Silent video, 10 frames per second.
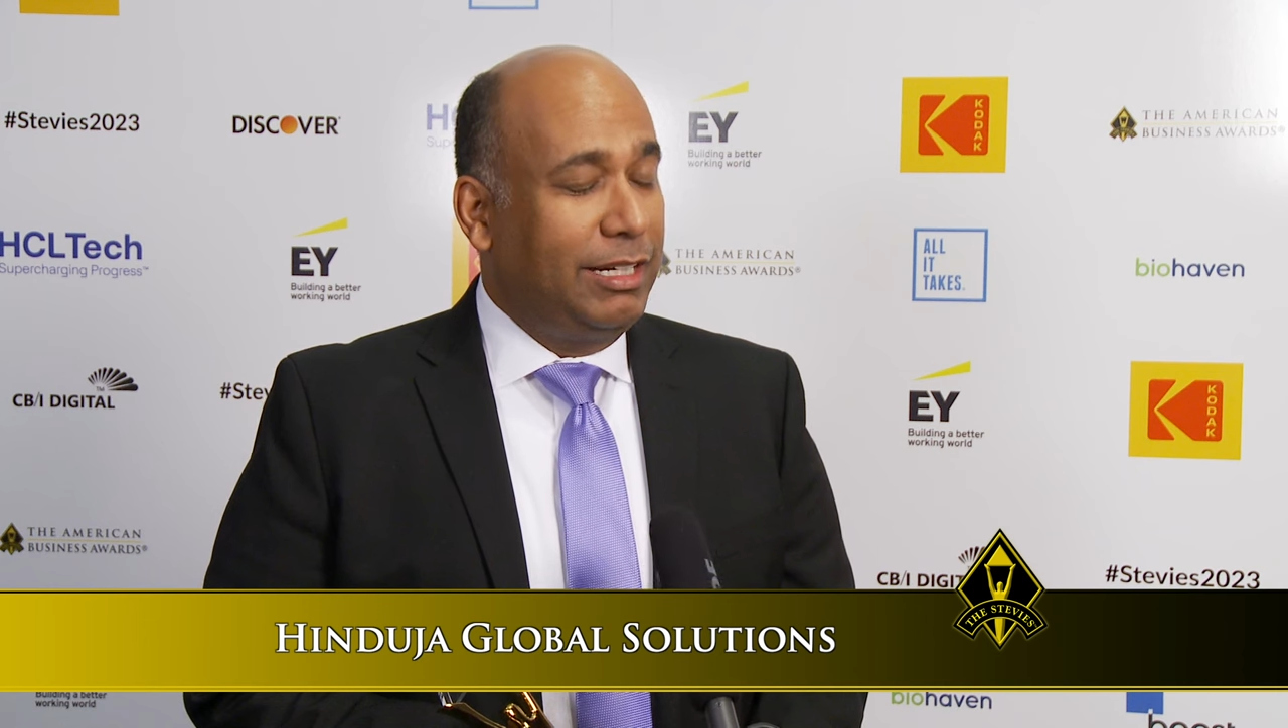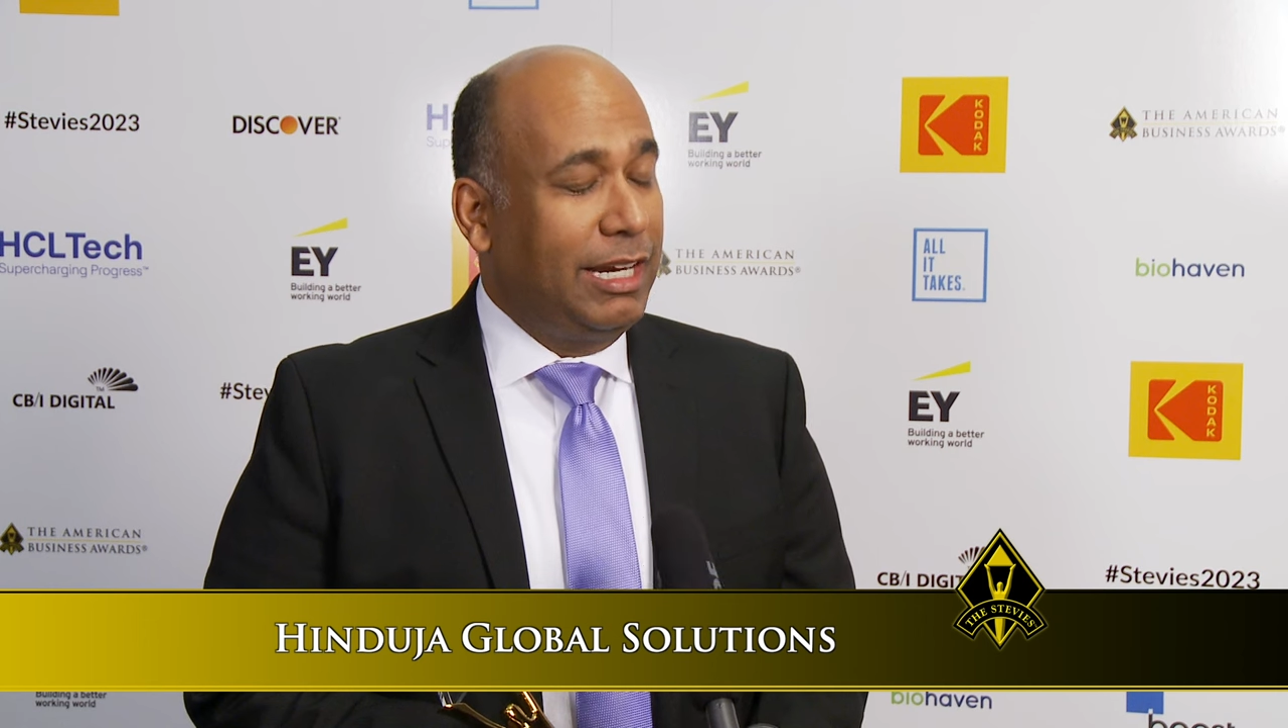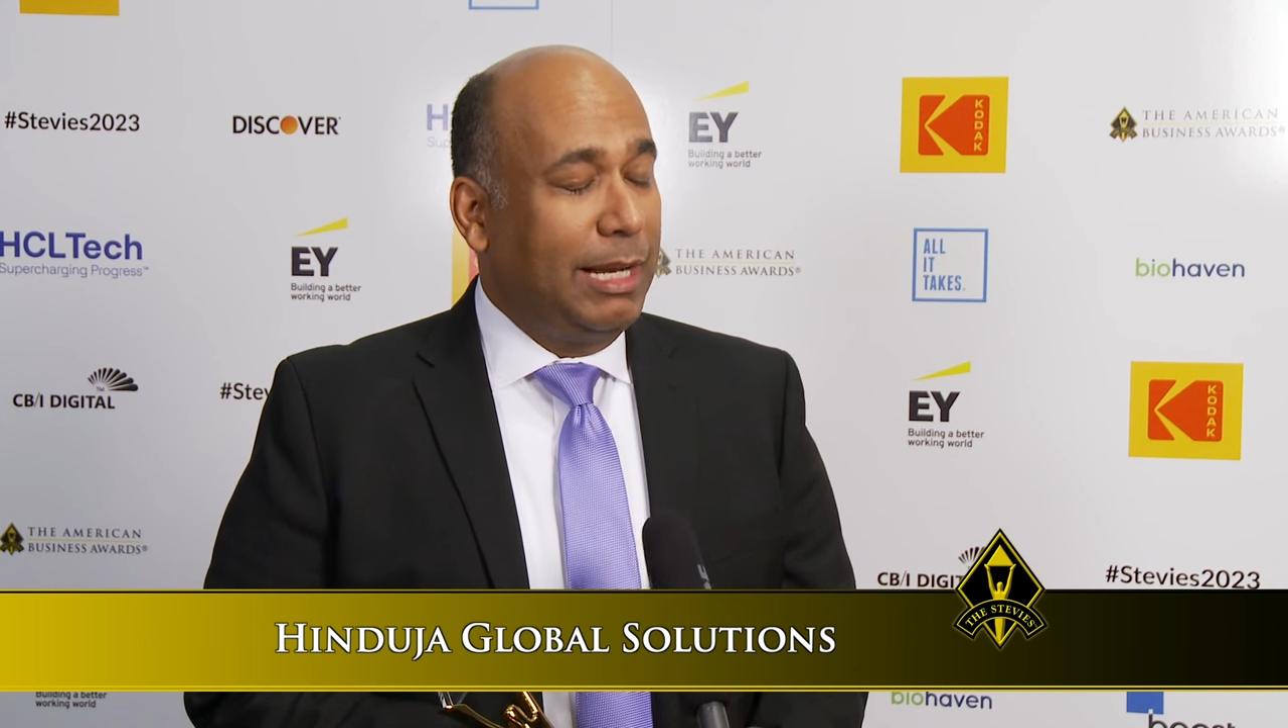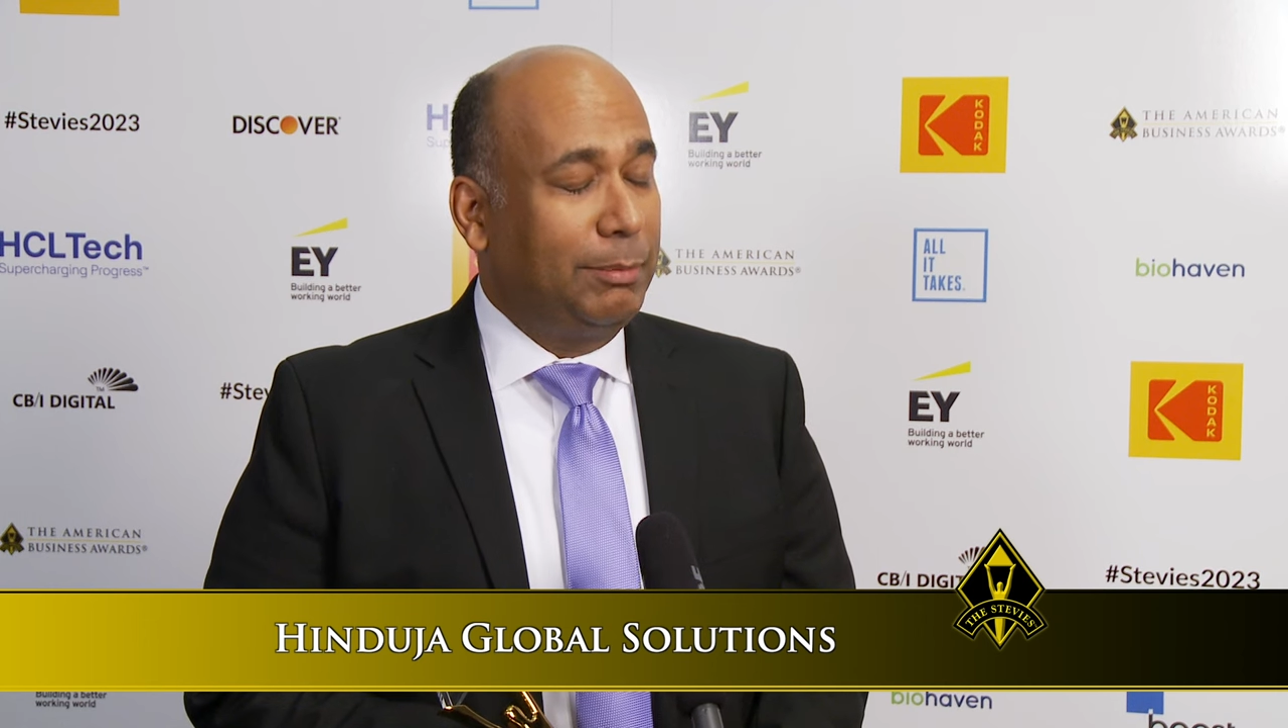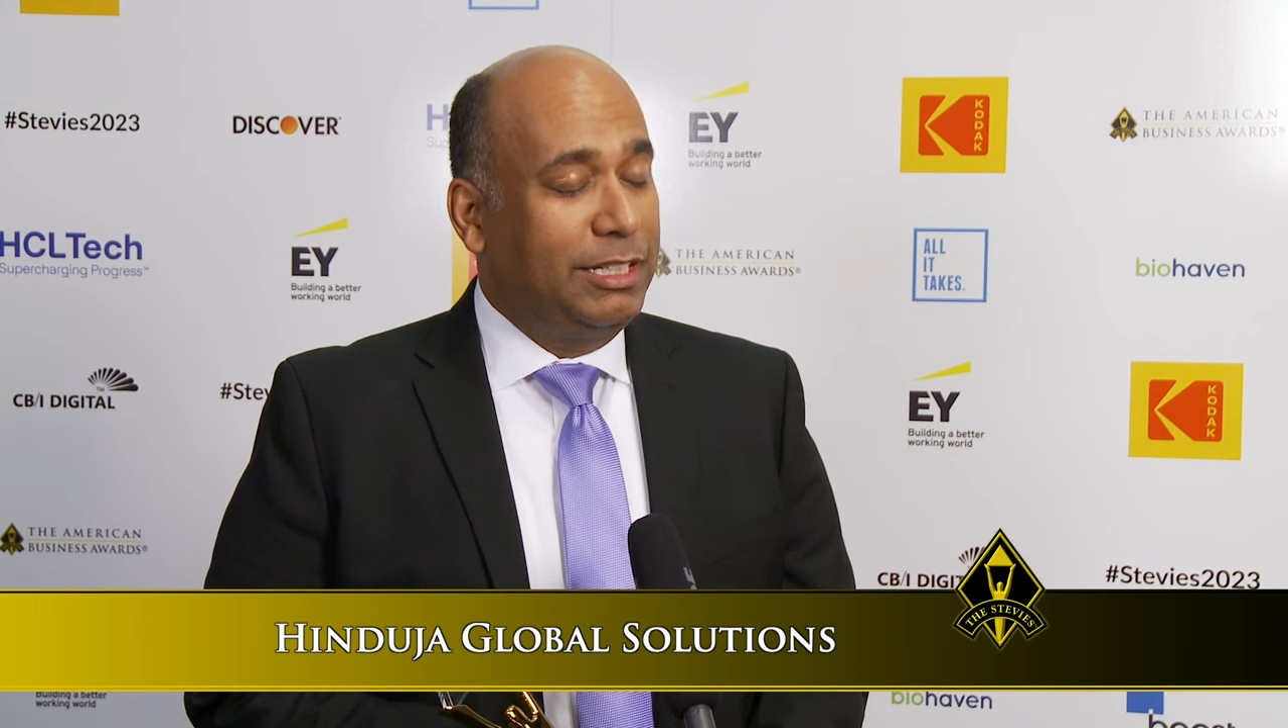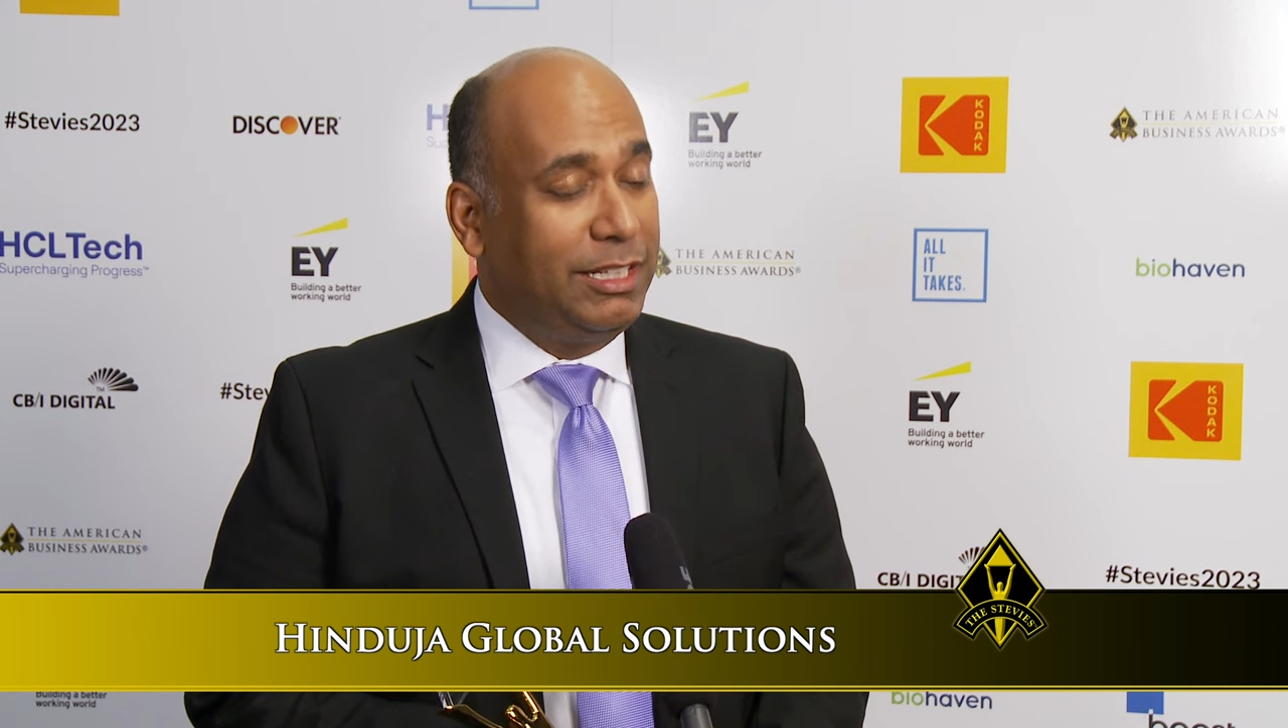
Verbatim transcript: help the